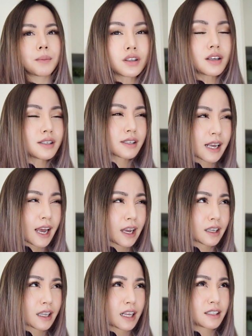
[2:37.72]
not
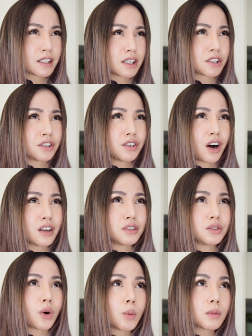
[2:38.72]
saying that this is
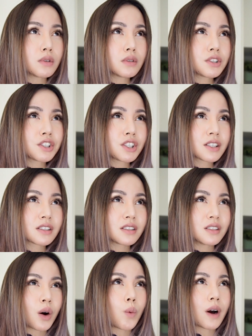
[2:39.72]
not normal, it's just
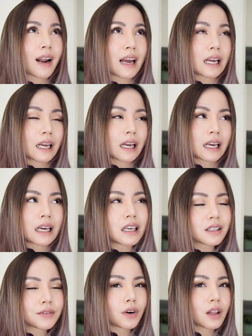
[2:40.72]
not what I
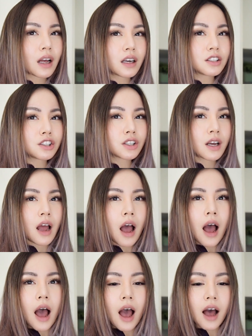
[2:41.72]
eat for lunch.
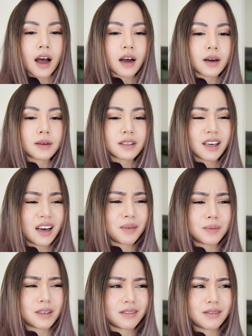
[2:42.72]
Yeah,
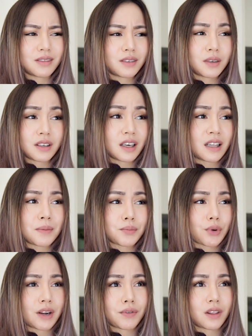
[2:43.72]
but eating
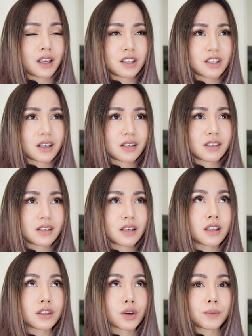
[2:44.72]
bread for lunch,
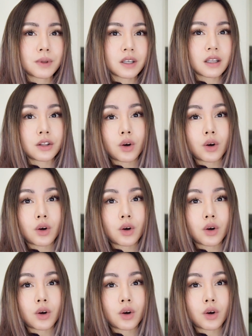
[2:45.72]
that's completely